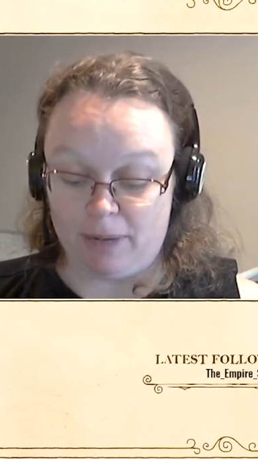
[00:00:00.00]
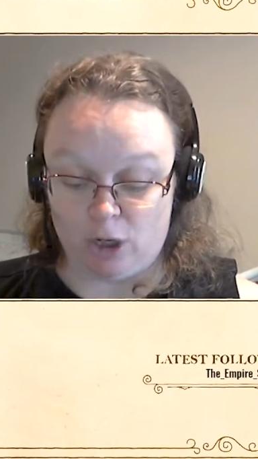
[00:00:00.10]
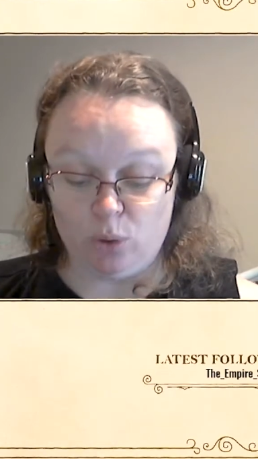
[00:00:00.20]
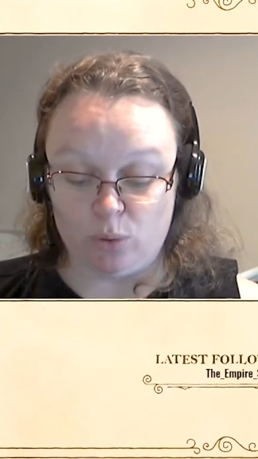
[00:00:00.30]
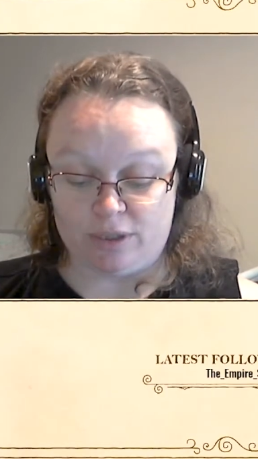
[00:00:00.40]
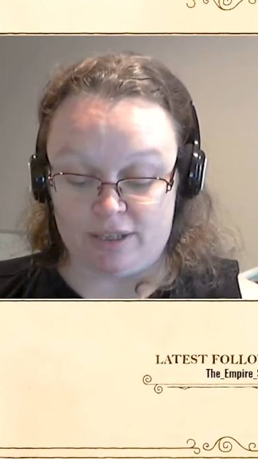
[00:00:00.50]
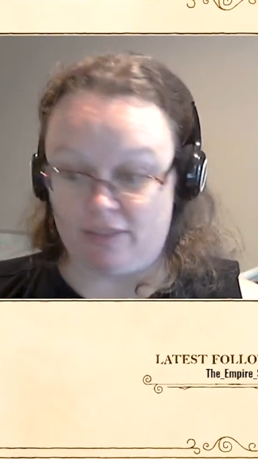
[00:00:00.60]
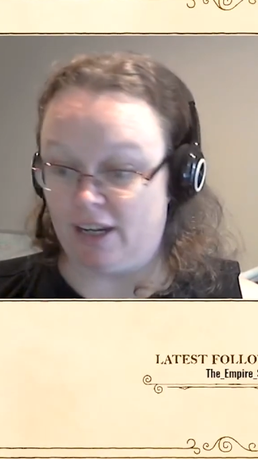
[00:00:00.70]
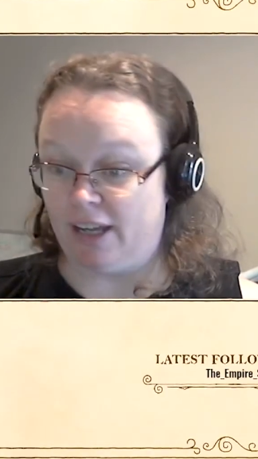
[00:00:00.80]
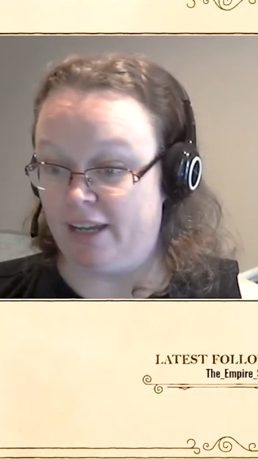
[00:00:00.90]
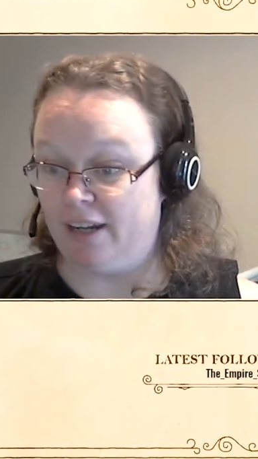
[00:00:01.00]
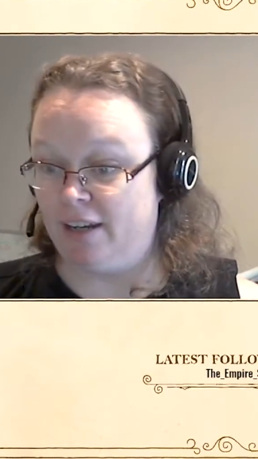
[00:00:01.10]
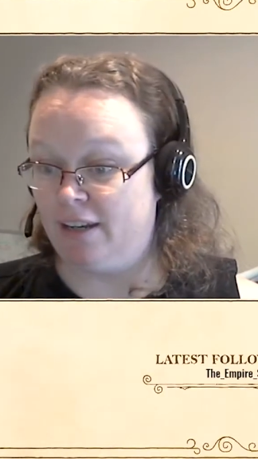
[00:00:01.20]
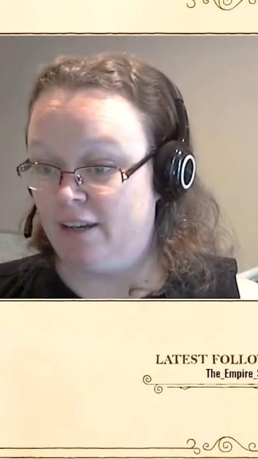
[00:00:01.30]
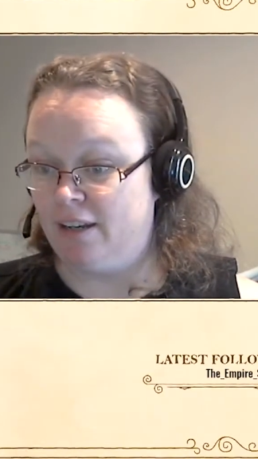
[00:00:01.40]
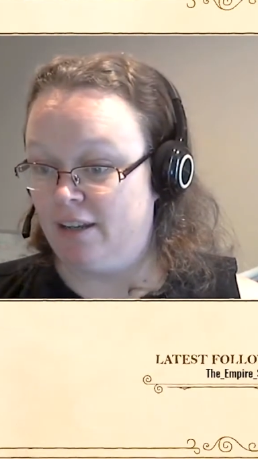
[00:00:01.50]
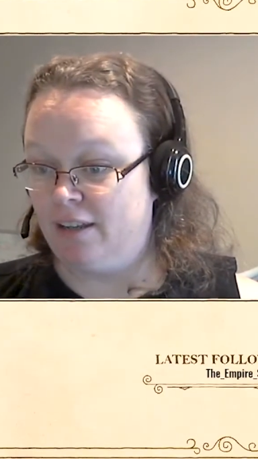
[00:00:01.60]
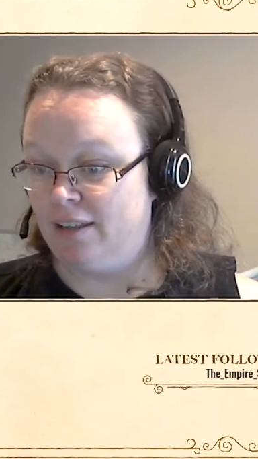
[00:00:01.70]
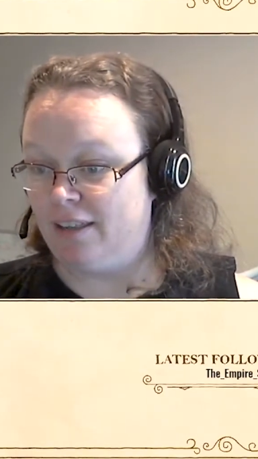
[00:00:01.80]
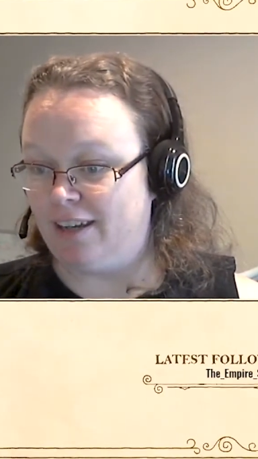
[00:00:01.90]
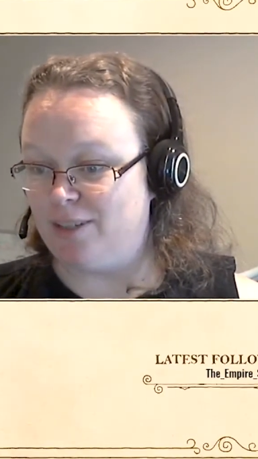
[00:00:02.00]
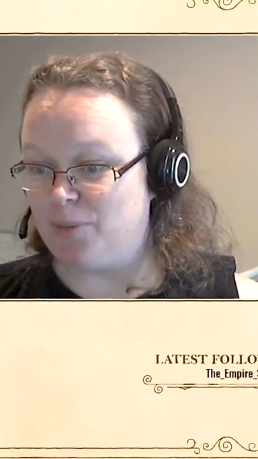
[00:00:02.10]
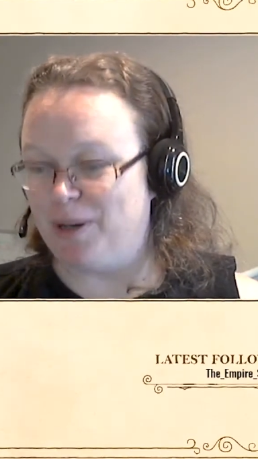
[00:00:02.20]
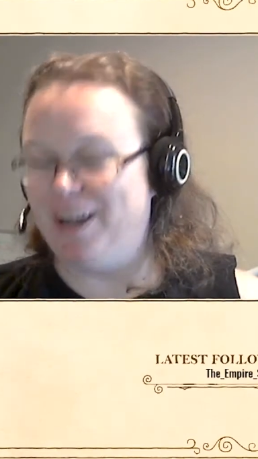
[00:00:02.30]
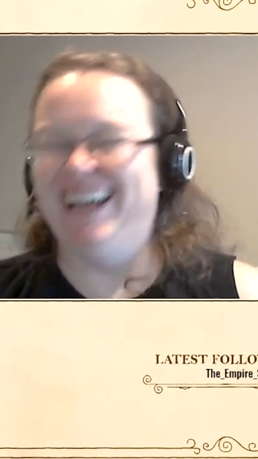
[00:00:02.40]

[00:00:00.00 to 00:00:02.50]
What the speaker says: claws, said the lion. That is what